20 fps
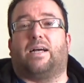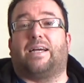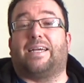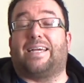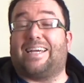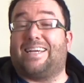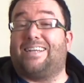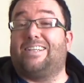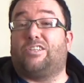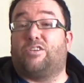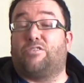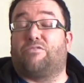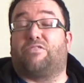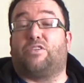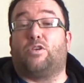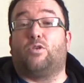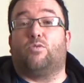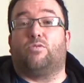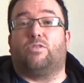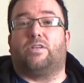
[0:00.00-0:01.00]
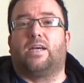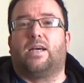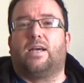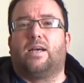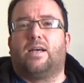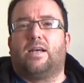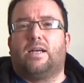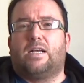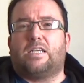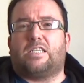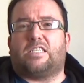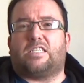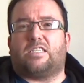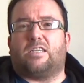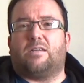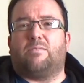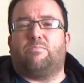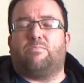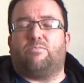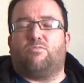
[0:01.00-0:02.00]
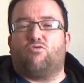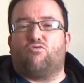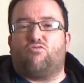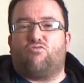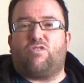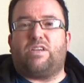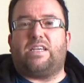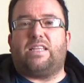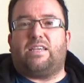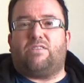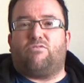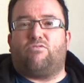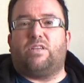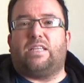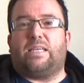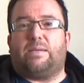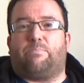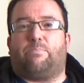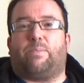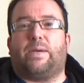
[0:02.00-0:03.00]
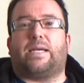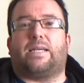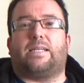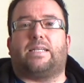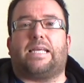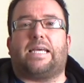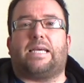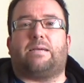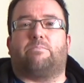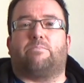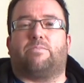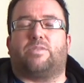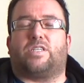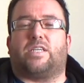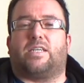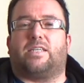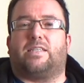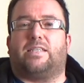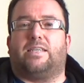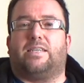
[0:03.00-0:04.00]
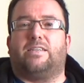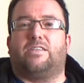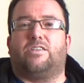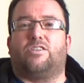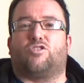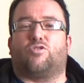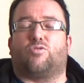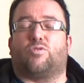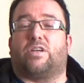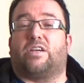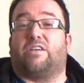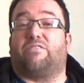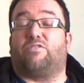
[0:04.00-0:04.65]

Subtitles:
I interviewed some really, really big names in the industry.